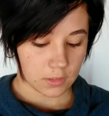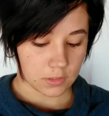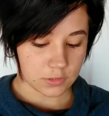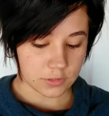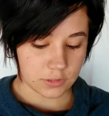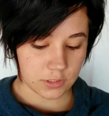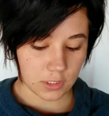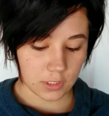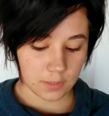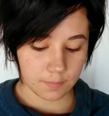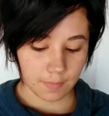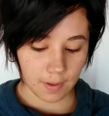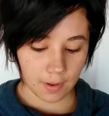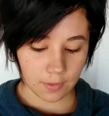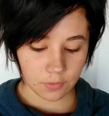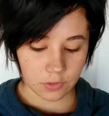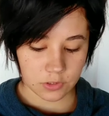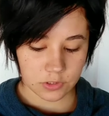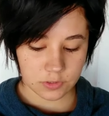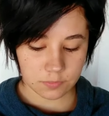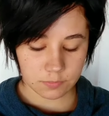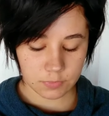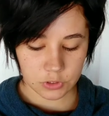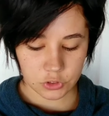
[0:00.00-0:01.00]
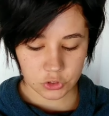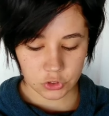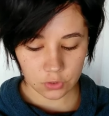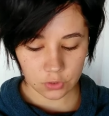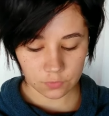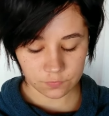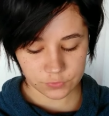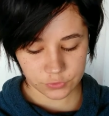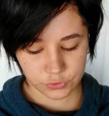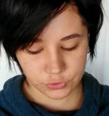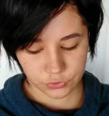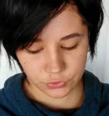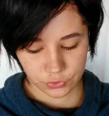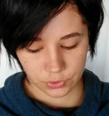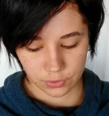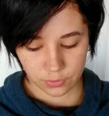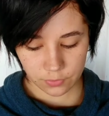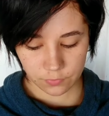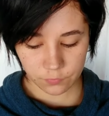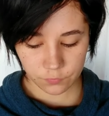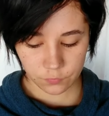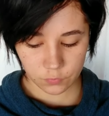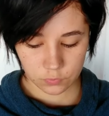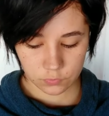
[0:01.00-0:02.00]
Jelly powder is a mixture of
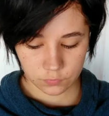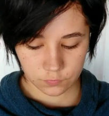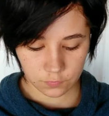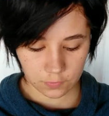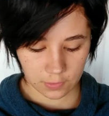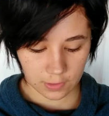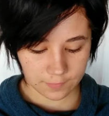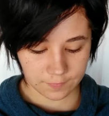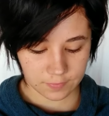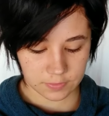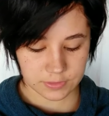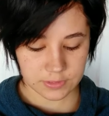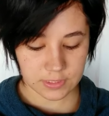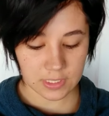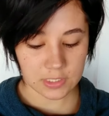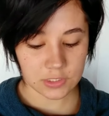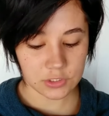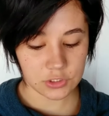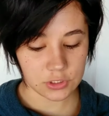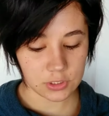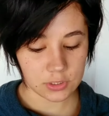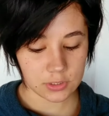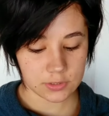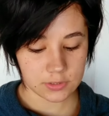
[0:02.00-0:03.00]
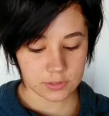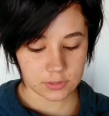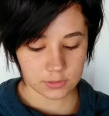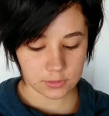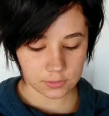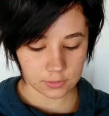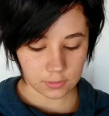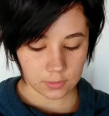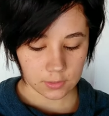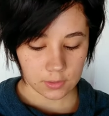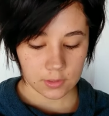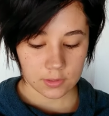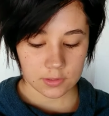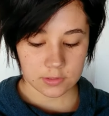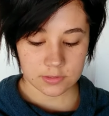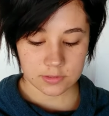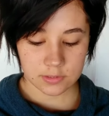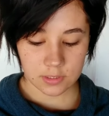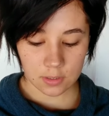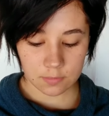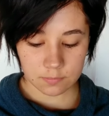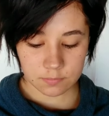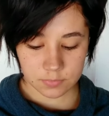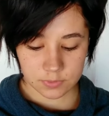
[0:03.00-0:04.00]
sugar, fruit flavors and gelatin, a
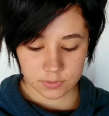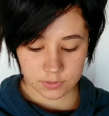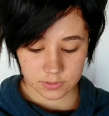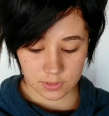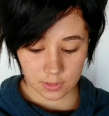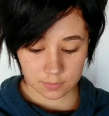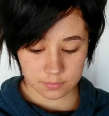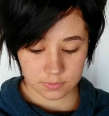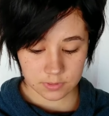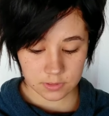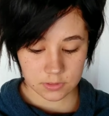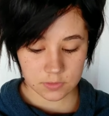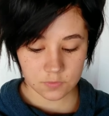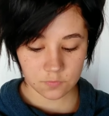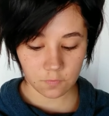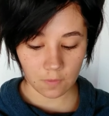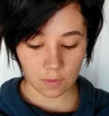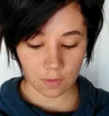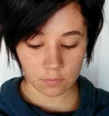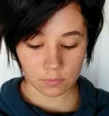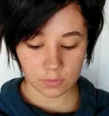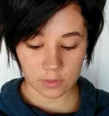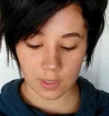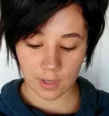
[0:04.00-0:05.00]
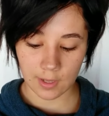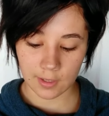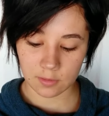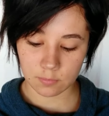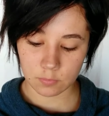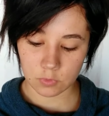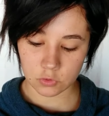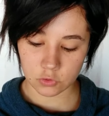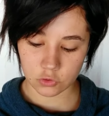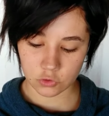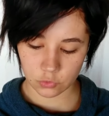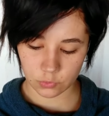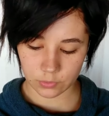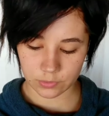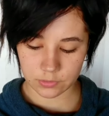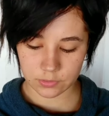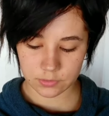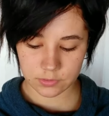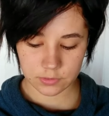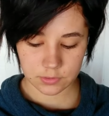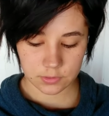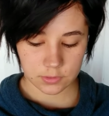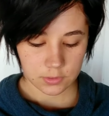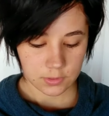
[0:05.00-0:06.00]
substance found in animal
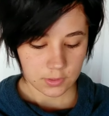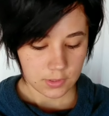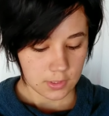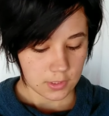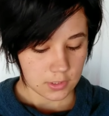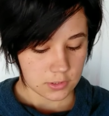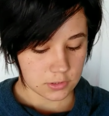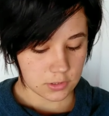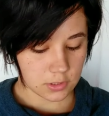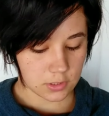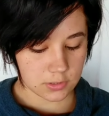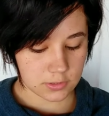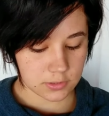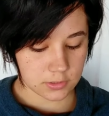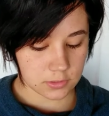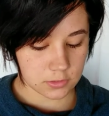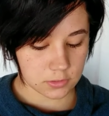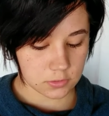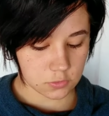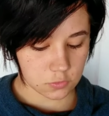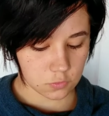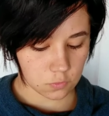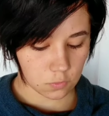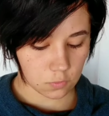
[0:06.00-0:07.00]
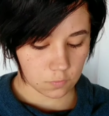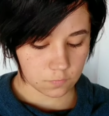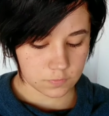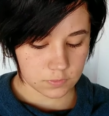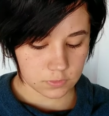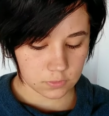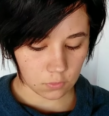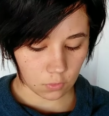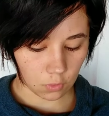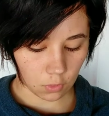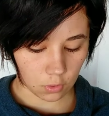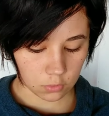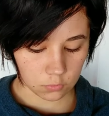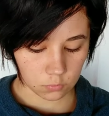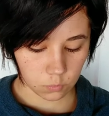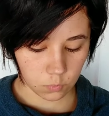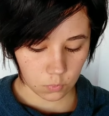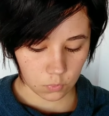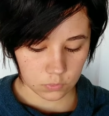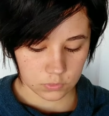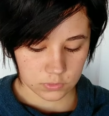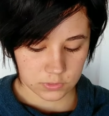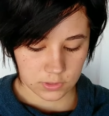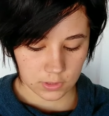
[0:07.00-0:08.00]
joints. Gelatin dissolves in hot
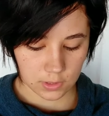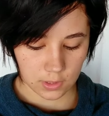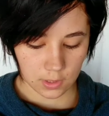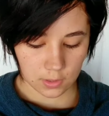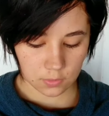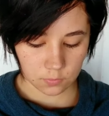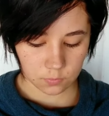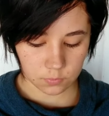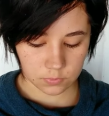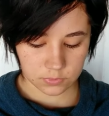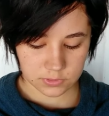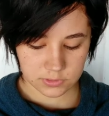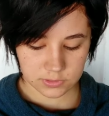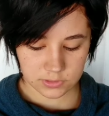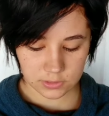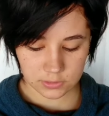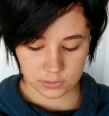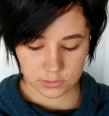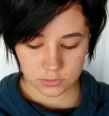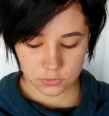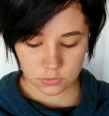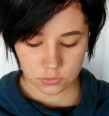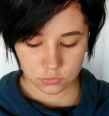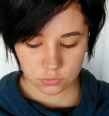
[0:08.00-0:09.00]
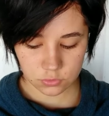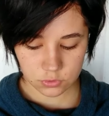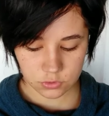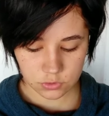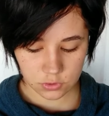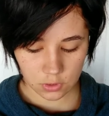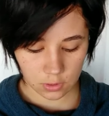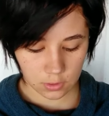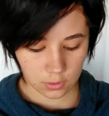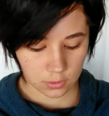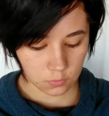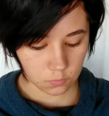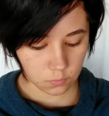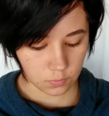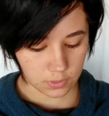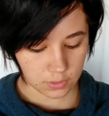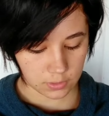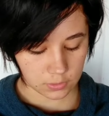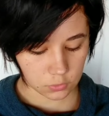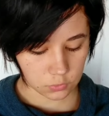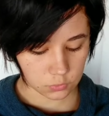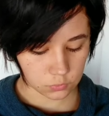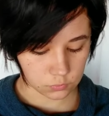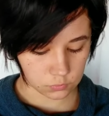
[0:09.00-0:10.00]
water and will set into a solid when
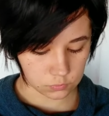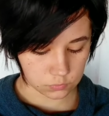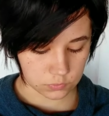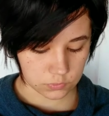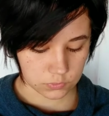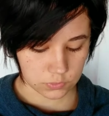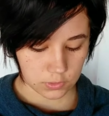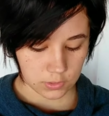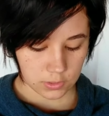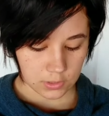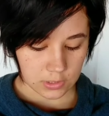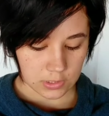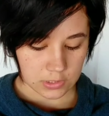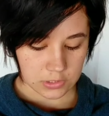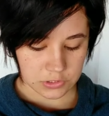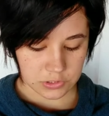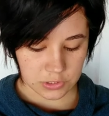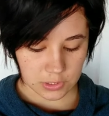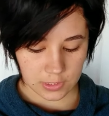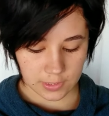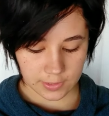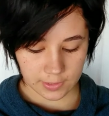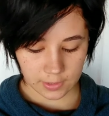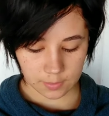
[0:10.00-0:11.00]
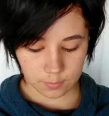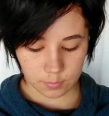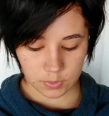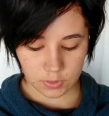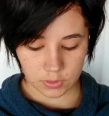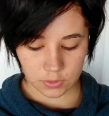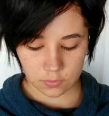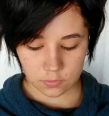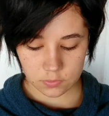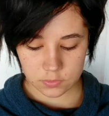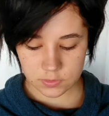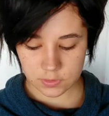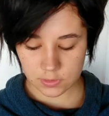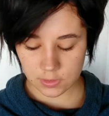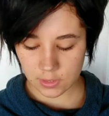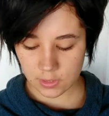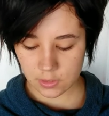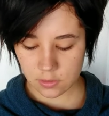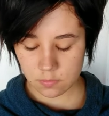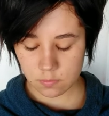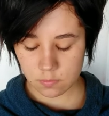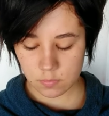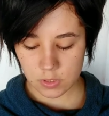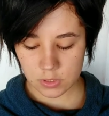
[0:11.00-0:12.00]
it cools. Jelly can be used in
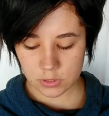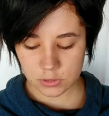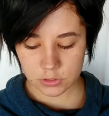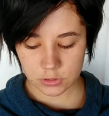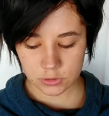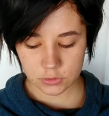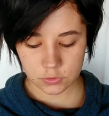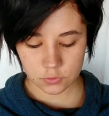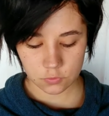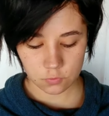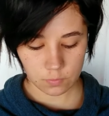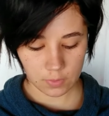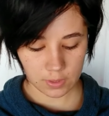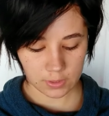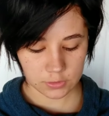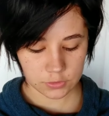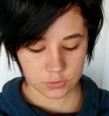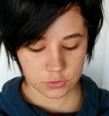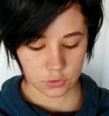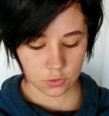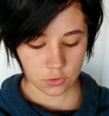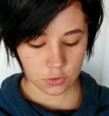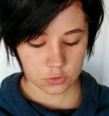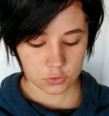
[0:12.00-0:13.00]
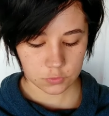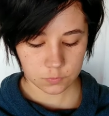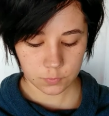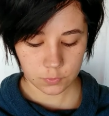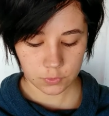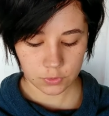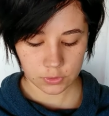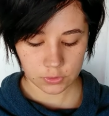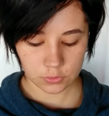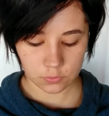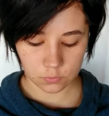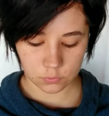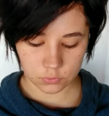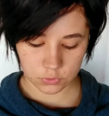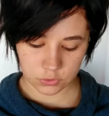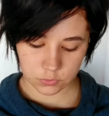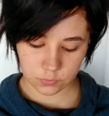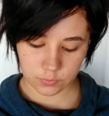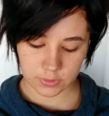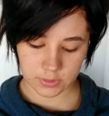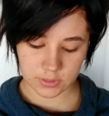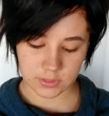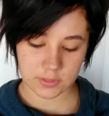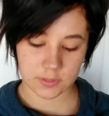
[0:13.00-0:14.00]
any mixture to make tarts, pudding or
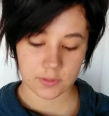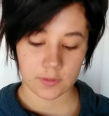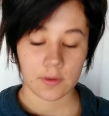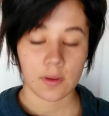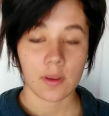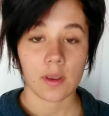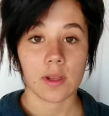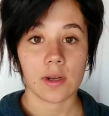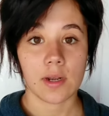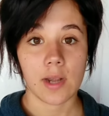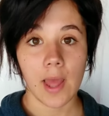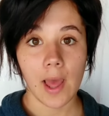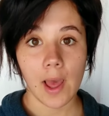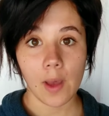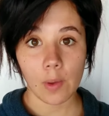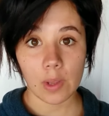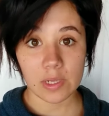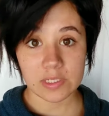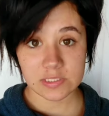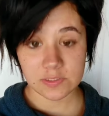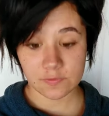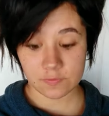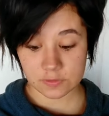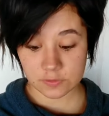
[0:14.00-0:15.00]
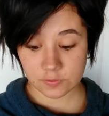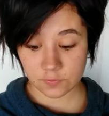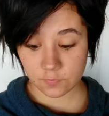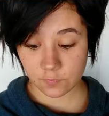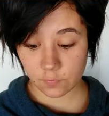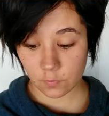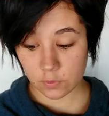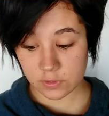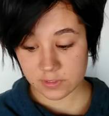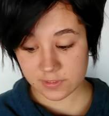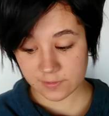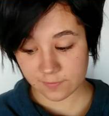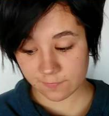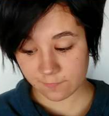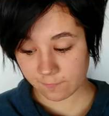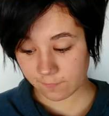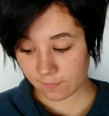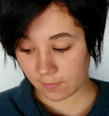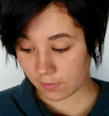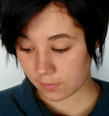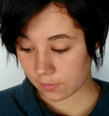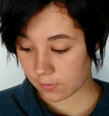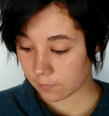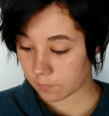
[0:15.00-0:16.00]
sweets. Now activity 4 is a
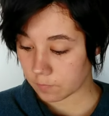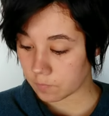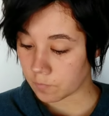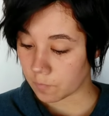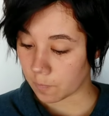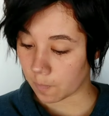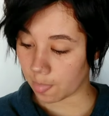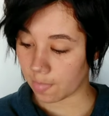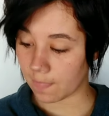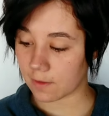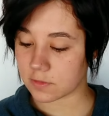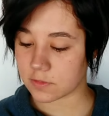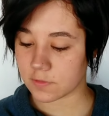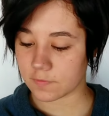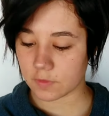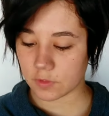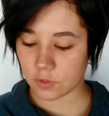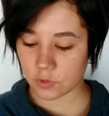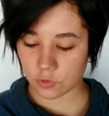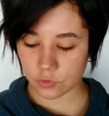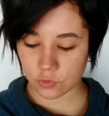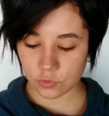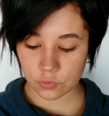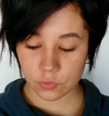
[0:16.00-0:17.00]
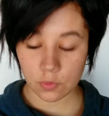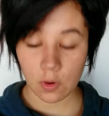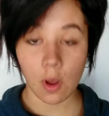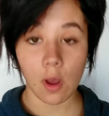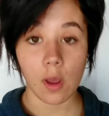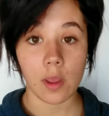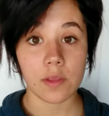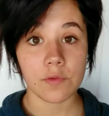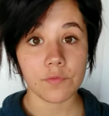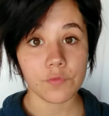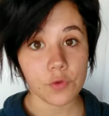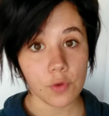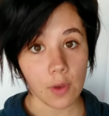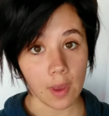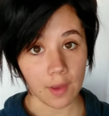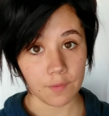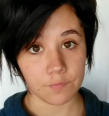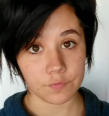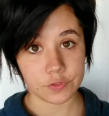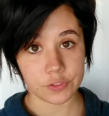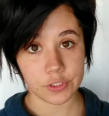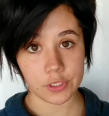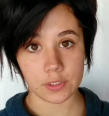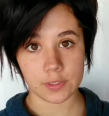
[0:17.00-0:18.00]
fun activity to do if you
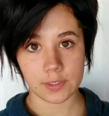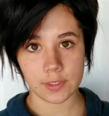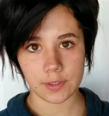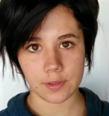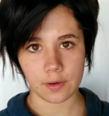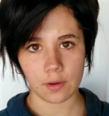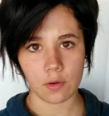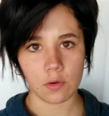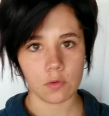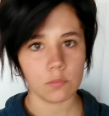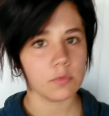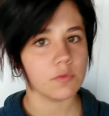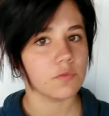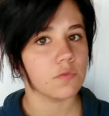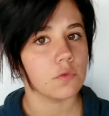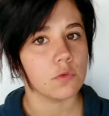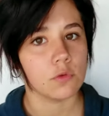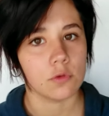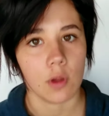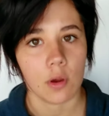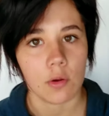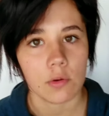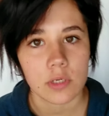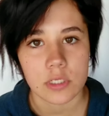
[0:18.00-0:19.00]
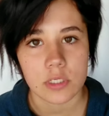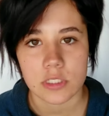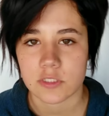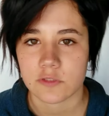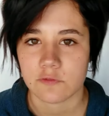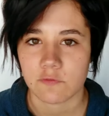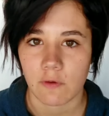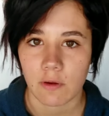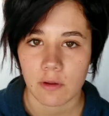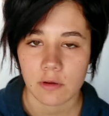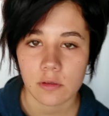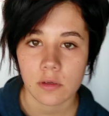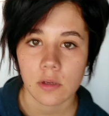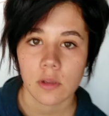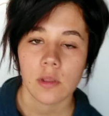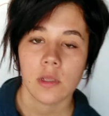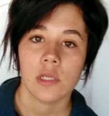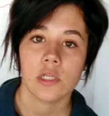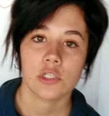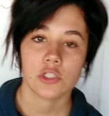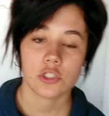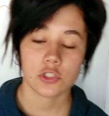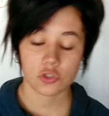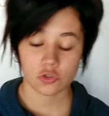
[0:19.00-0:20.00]
have jelly at home. If you don't, it's fine.
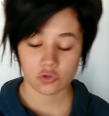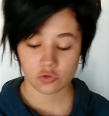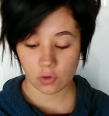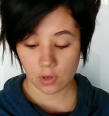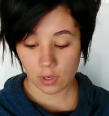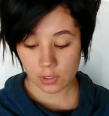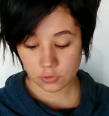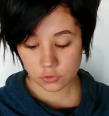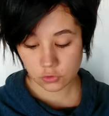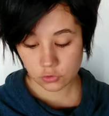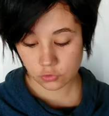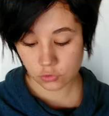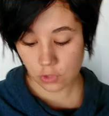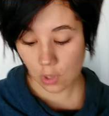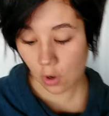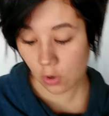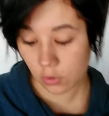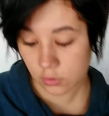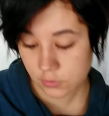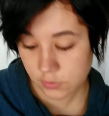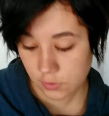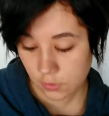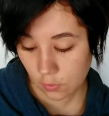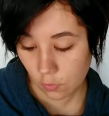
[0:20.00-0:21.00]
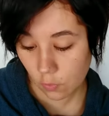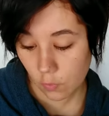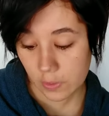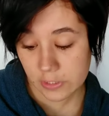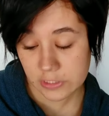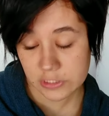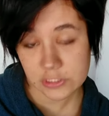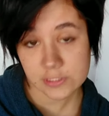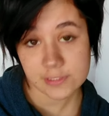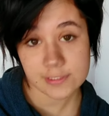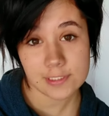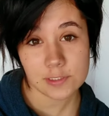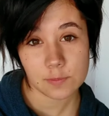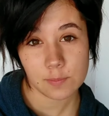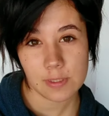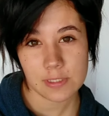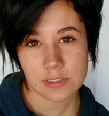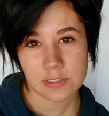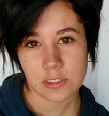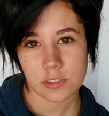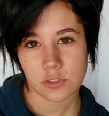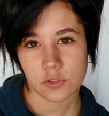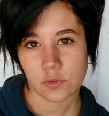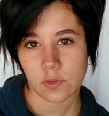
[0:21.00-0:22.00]
Just try and answer the questions as
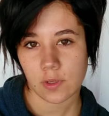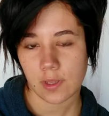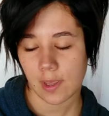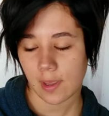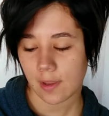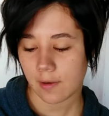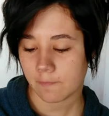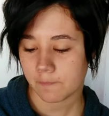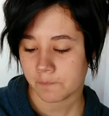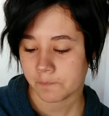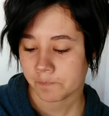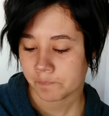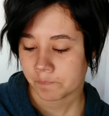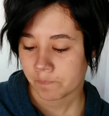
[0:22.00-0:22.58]
best as you can.